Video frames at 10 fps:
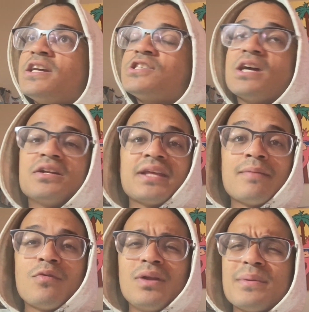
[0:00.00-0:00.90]
shout out to
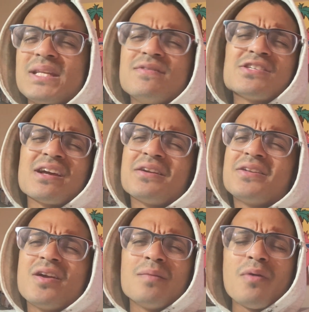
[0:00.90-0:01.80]
Emma Williams, and even shout out
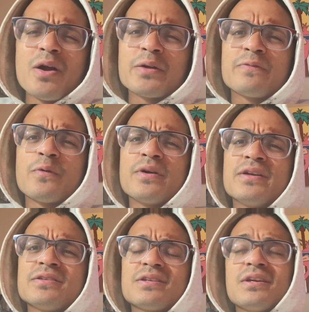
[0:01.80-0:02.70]
to Darren Barker for
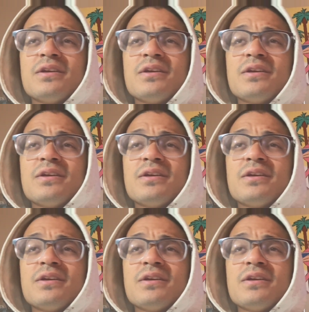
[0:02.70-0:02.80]
his